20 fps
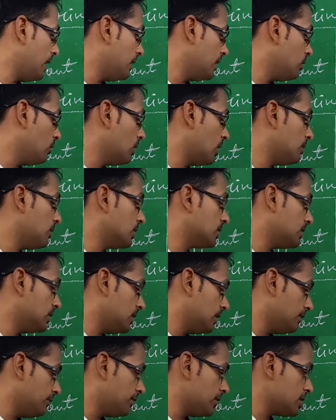Nirguna Bhakti.
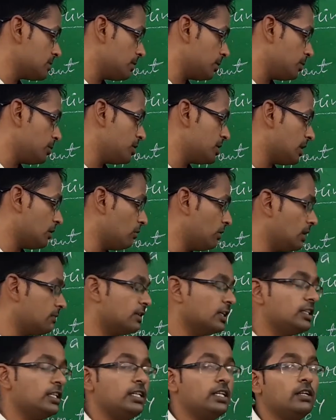The difference between Shaguna
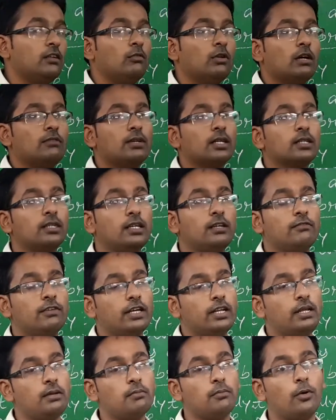Bhakti and Nirguna Bhakti
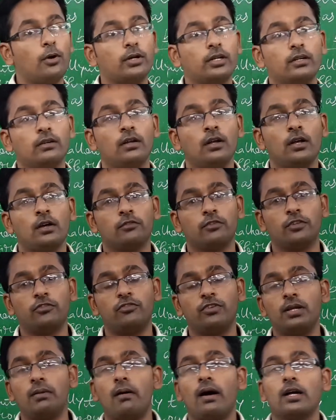very important for
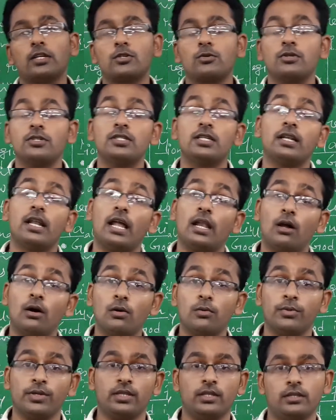3 marks question
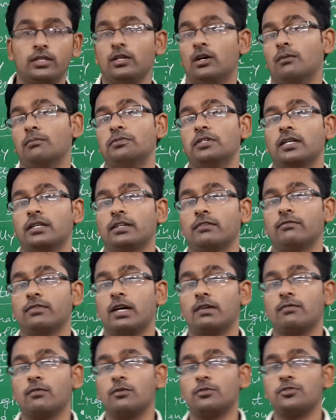along with the objective
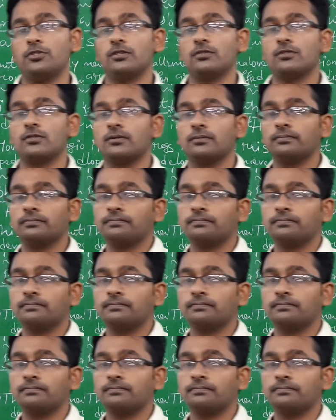type questions.